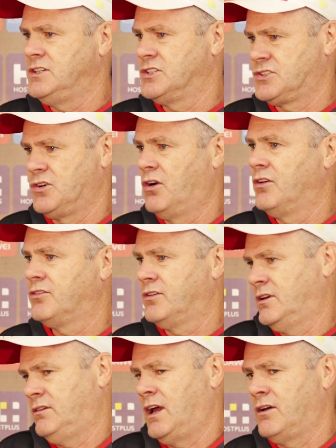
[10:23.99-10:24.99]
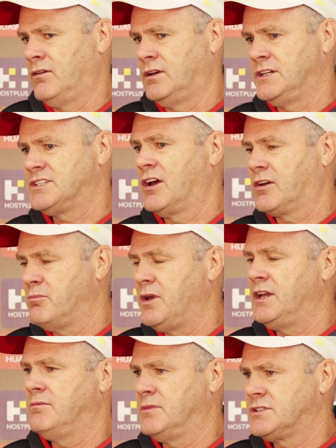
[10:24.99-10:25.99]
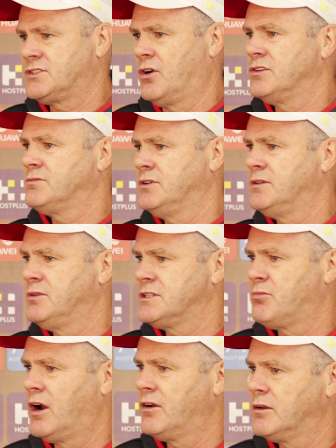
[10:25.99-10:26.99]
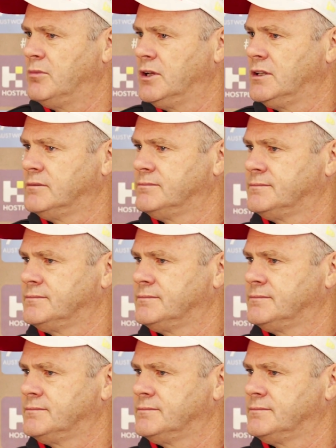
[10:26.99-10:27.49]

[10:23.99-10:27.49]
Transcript: strives, you know, he's so competitive but strives to be the best player he can be.